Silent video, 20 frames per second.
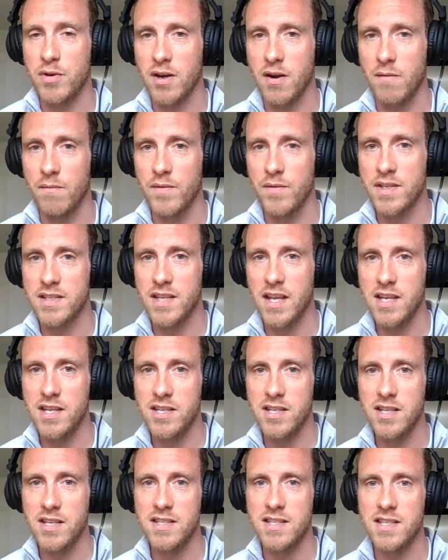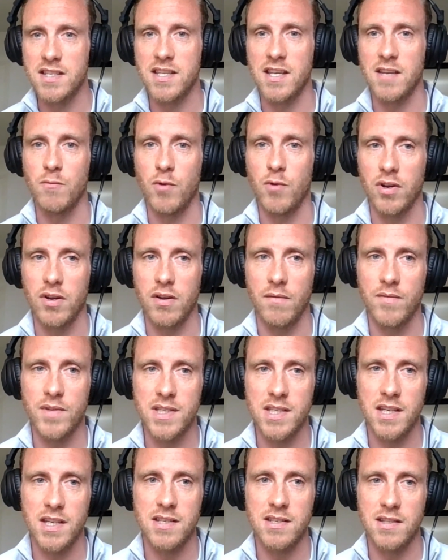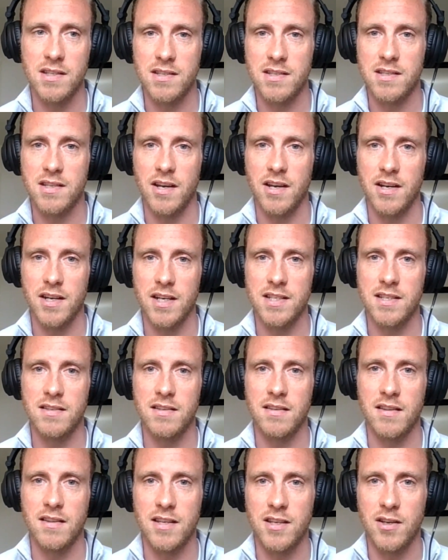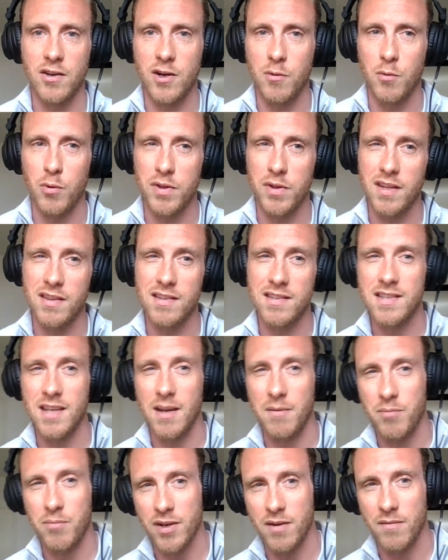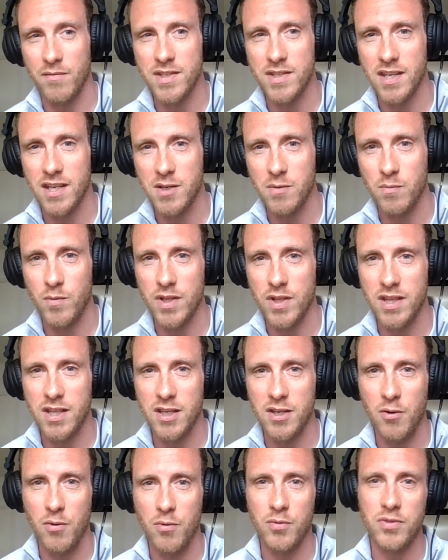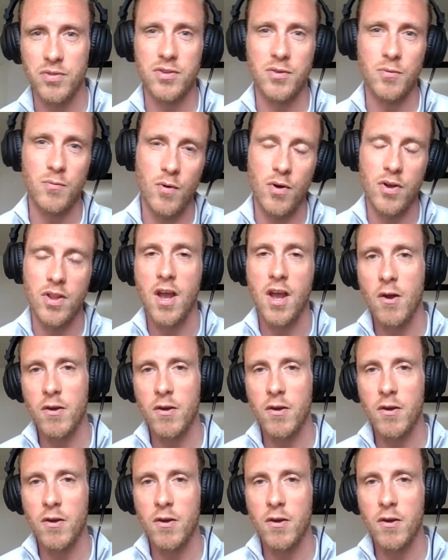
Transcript: conversations? Is it one conversation that's targeted at the younger one, then a separate conversation with the older one?